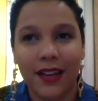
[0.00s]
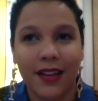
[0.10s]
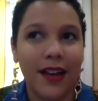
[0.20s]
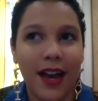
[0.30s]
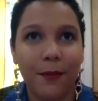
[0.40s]

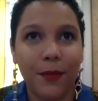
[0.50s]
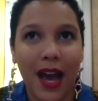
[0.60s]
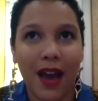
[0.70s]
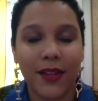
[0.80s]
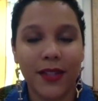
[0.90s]
I'm
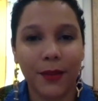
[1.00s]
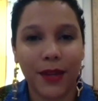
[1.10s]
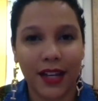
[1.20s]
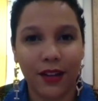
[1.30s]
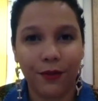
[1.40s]
having some
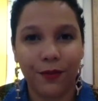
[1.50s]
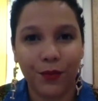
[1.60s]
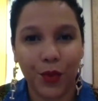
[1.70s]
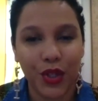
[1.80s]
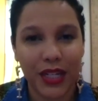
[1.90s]
kind of
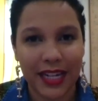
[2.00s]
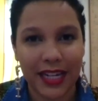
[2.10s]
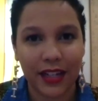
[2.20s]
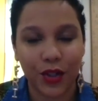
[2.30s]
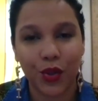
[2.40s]

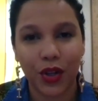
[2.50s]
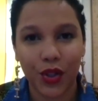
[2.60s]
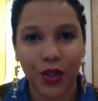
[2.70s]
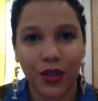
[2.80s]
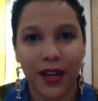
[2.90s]
routine and
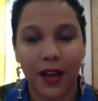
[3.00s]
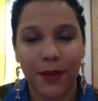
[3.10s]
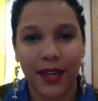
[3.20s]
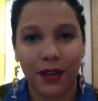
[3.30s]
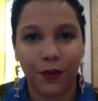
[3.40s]
structure to help me
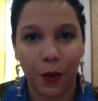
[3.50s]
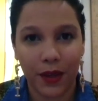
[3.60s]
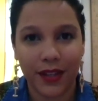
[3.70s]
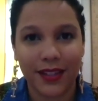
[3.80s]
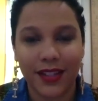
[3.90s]
get
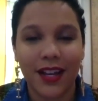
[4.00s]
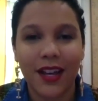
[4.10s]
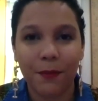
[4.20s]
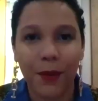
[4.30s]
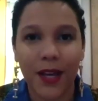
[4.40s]
focused.
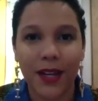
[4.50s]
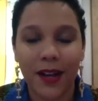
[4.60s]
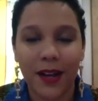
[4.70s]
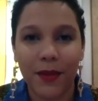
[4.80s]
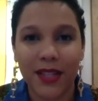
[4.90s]
But
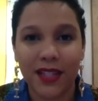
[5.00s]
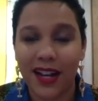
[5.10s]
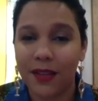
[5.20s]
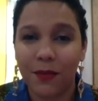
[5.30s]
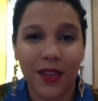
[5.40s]
it's
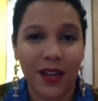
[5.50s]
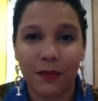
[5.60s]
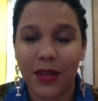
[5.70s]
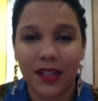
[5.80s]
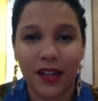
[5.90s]
not something that can
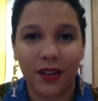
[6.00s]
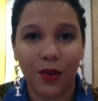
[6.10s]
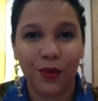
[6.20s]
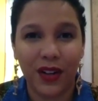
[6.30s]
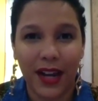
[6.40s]
be done
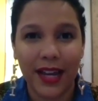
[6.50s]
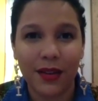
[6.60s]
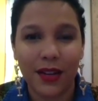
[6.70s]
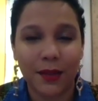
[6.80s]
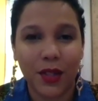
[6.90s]
overnight,
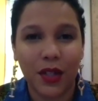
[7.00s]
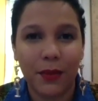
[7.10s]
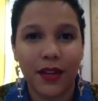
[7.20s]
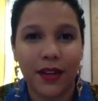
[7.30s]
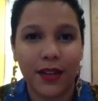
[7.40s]
especially
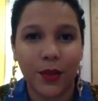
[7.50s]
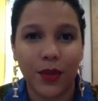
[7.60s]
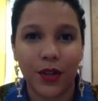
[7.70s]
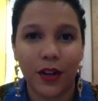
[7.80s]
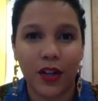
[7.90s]
because when
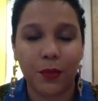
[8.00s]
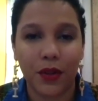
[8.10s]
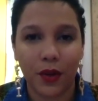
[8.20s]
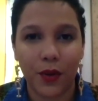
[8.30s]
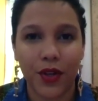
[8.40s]
you're an
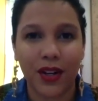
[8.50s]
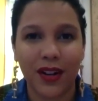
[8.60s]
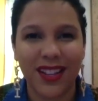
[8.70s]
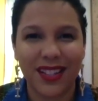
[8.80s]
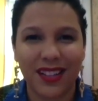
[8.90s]
entrepreneur, you're
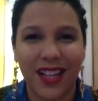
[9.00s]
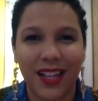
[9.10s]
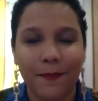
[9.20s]
constantly